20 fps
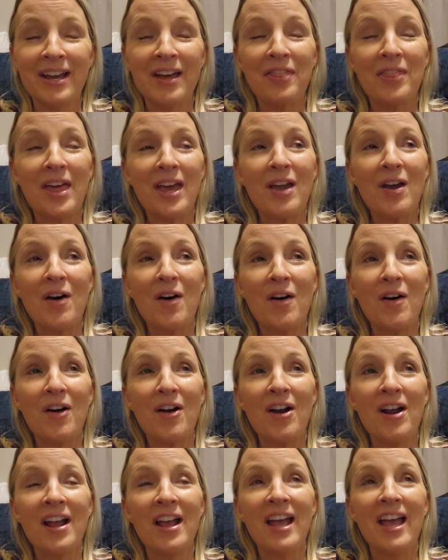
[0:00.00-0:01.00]
they
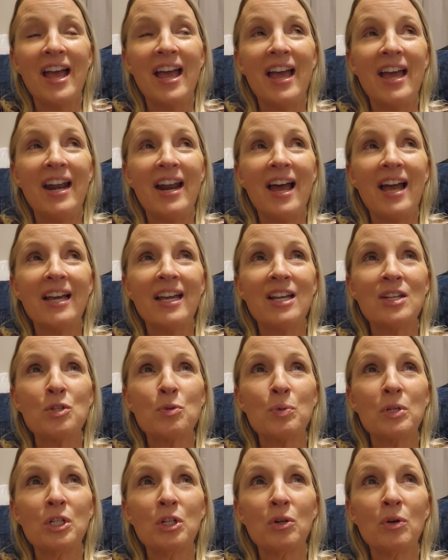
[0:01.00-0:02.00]
are. And I
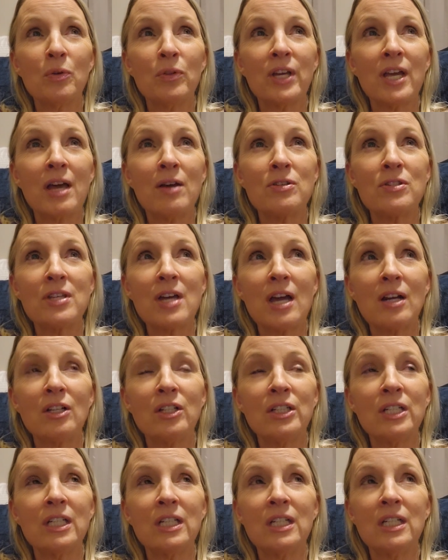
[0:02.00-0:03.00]
guess when you're on the outside
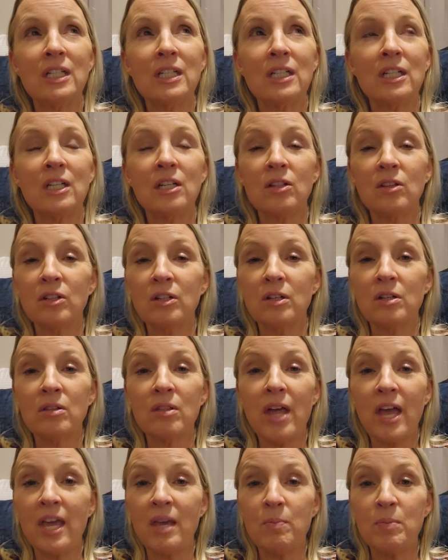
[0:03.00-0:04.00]
looking in, it can look
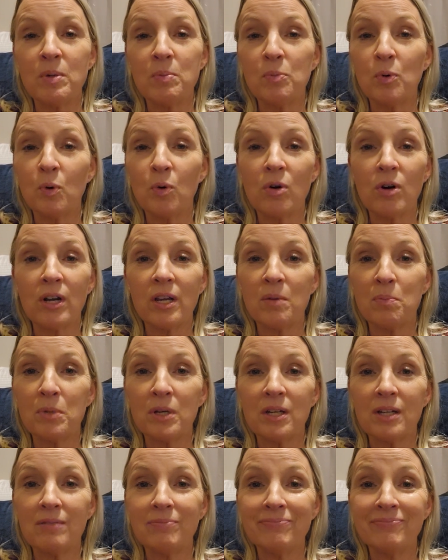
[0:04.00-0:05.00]
lame and boring,
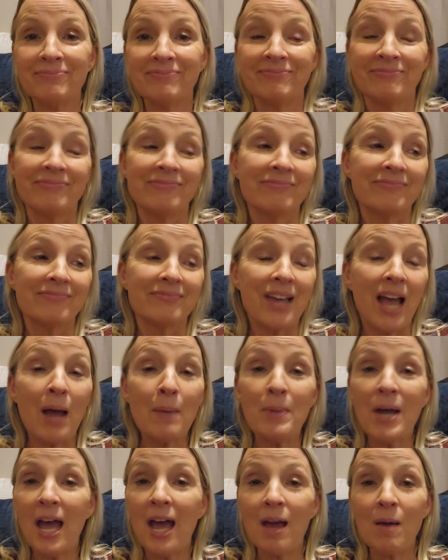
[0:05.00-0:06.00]
but
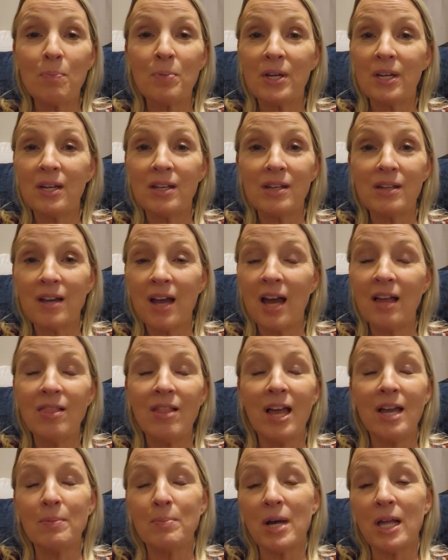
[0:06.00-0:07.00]
I'm happy. I
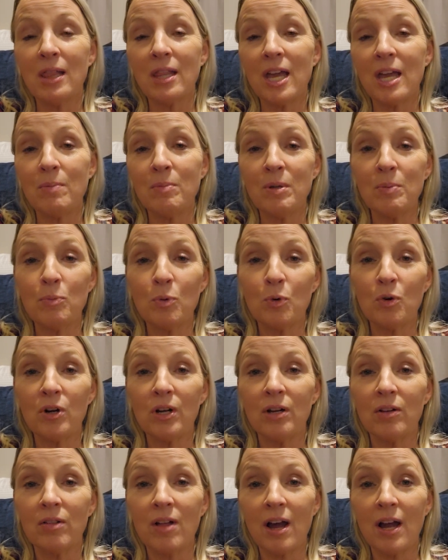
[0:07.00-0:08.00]
like my lame and
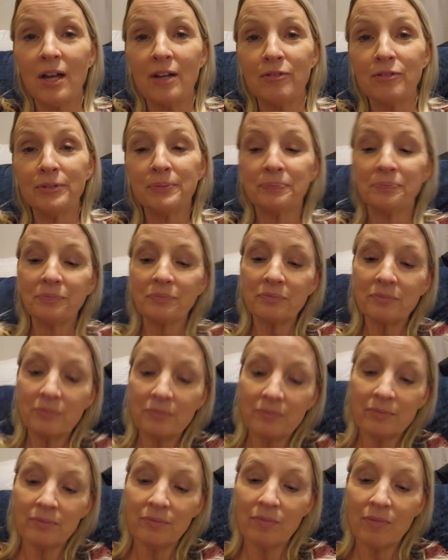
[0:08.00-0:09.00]
boring life.
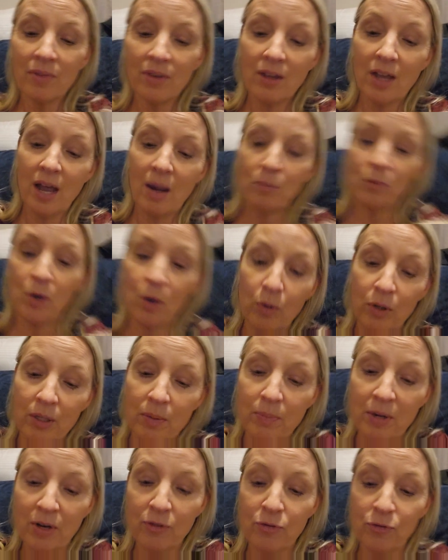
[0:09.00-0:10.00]
I'm
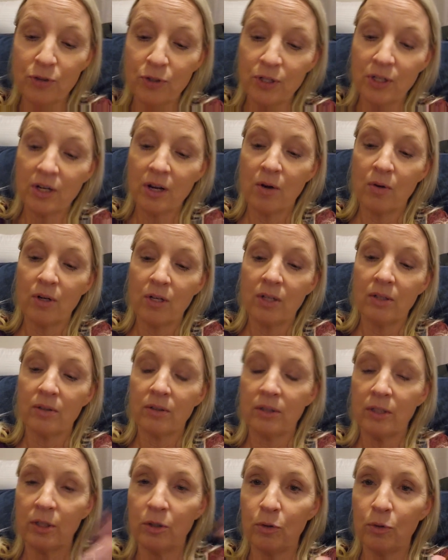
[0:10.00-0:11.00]
rolling my foot on a
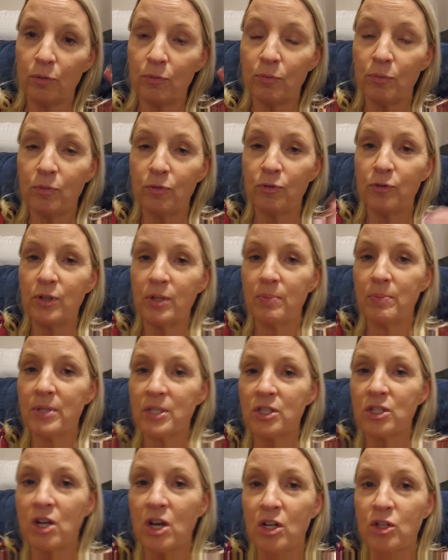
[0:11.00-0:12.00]
little foot
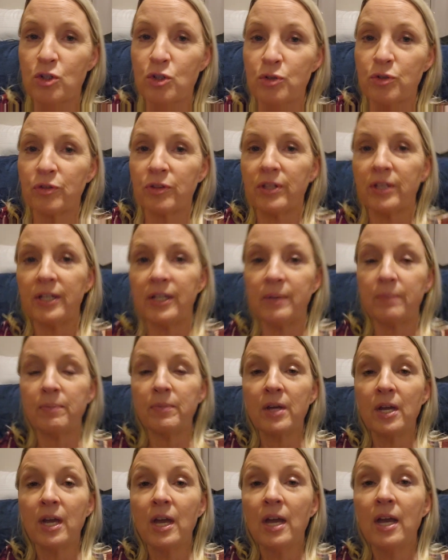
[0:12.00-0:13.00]
massager thing.
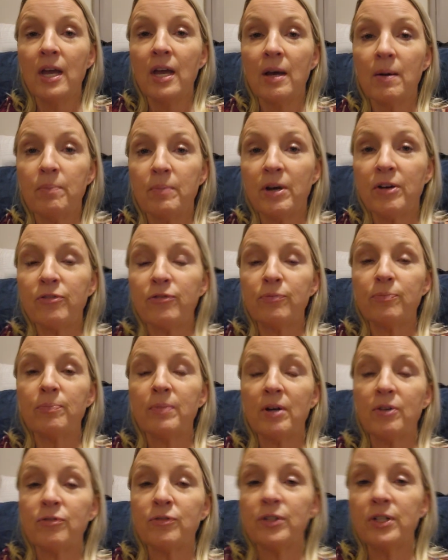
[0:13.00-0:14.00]
My
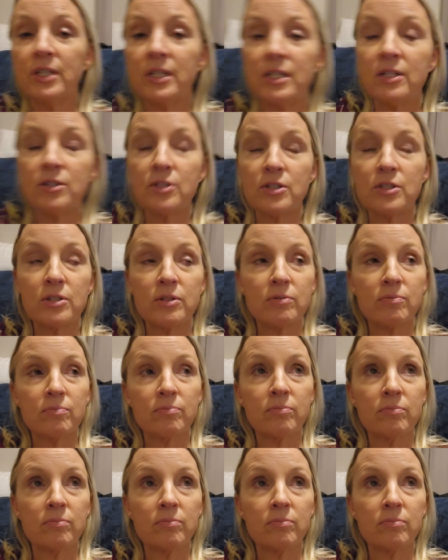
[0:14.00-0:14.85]
my foot is